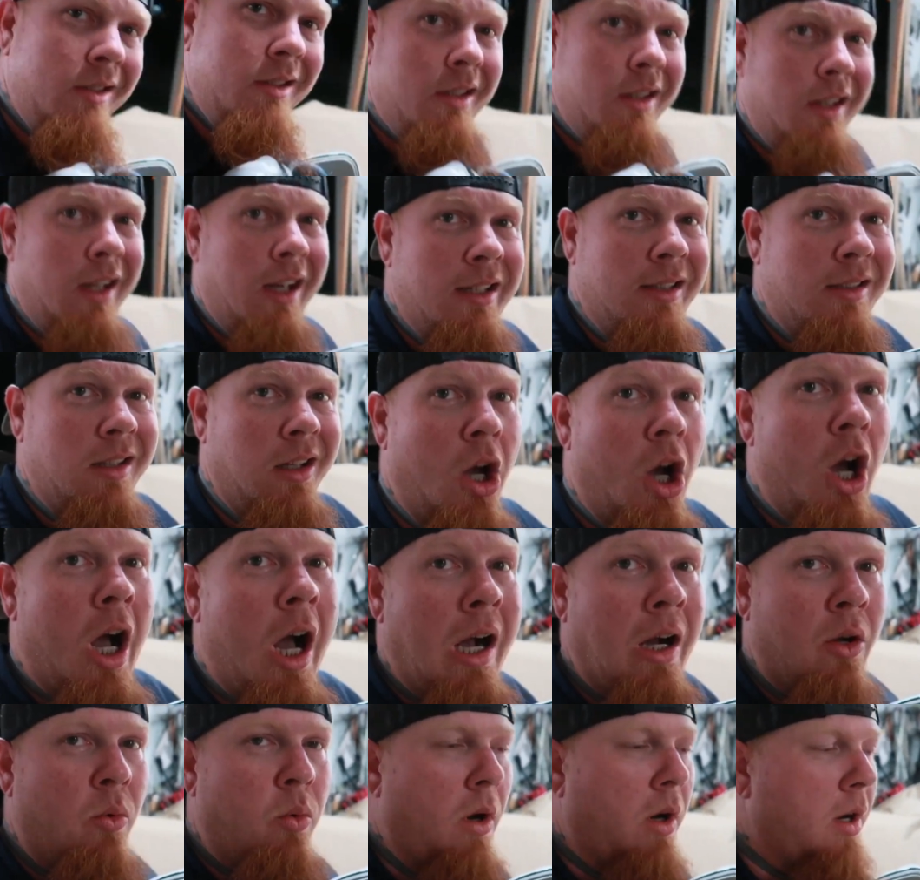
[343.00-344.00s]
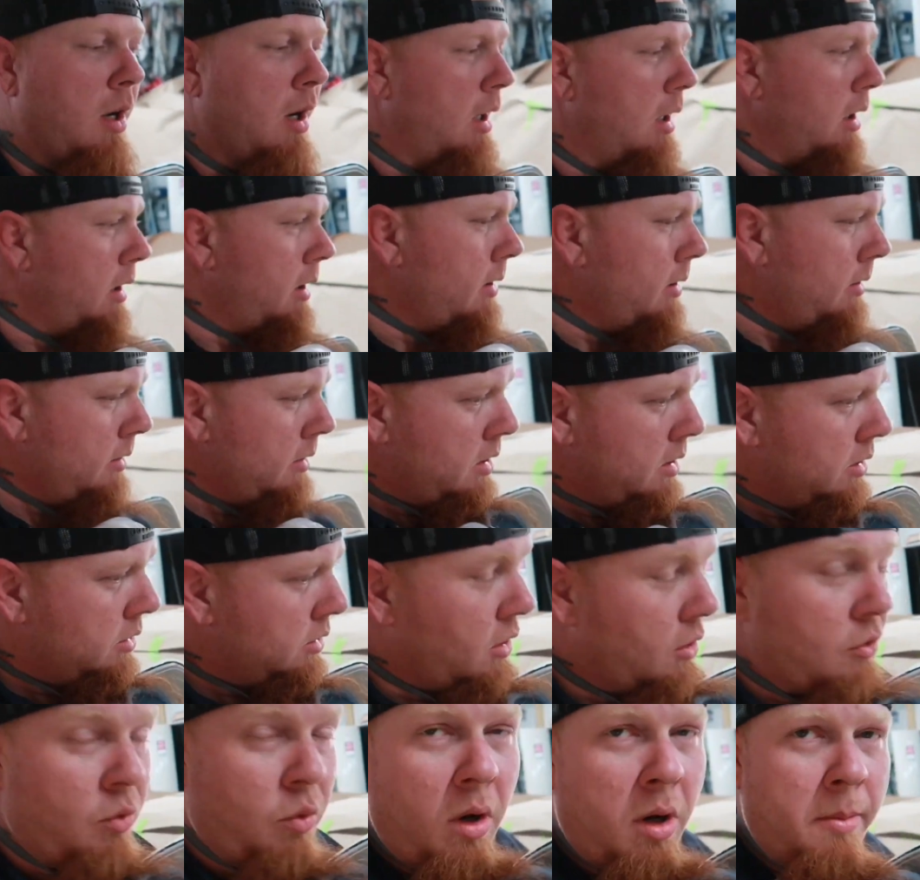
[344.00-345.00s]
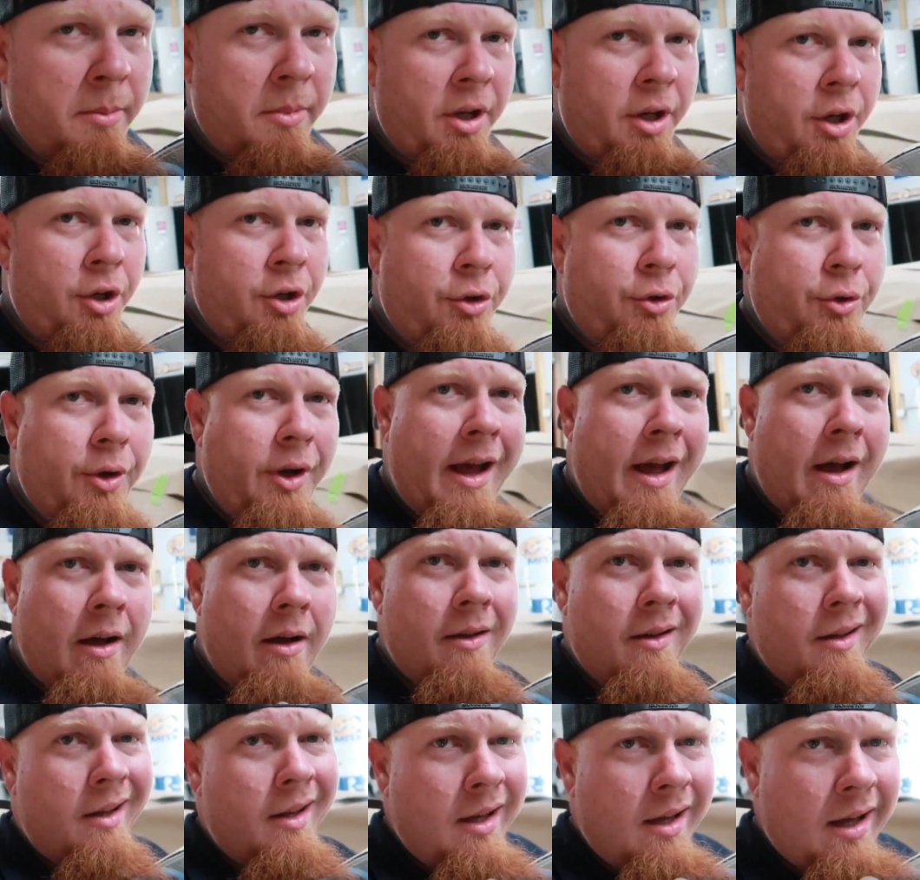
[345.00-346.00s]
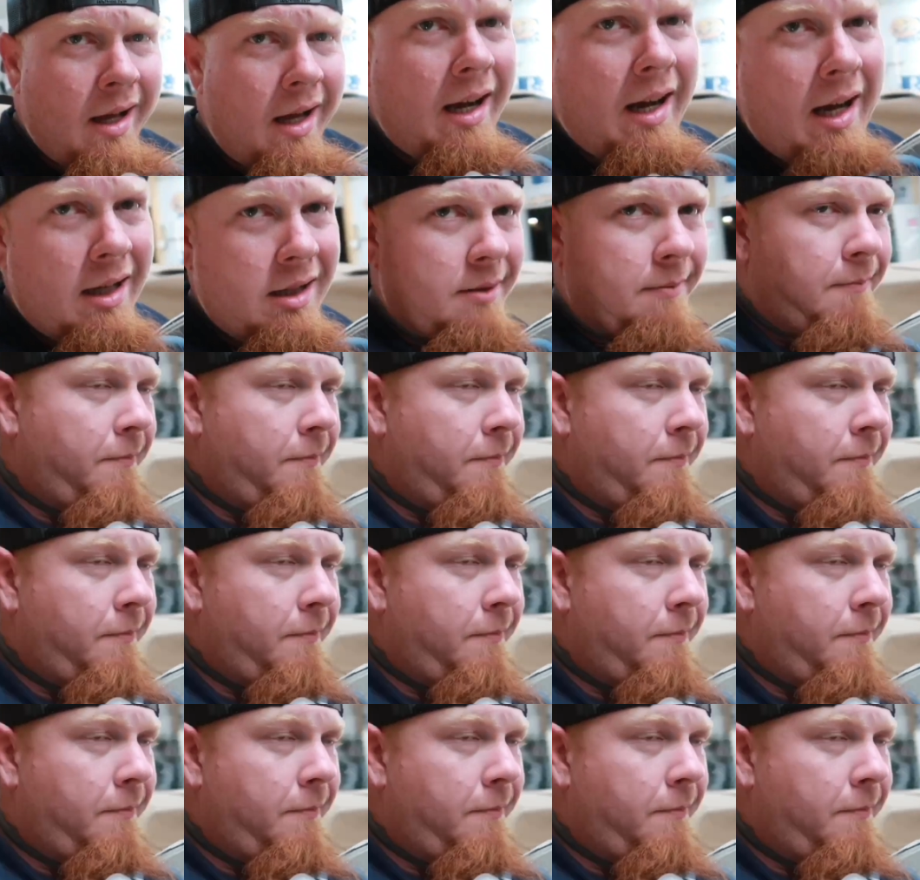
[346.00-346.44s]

It's a nice little aqua color. So what I'm gonna do now, I got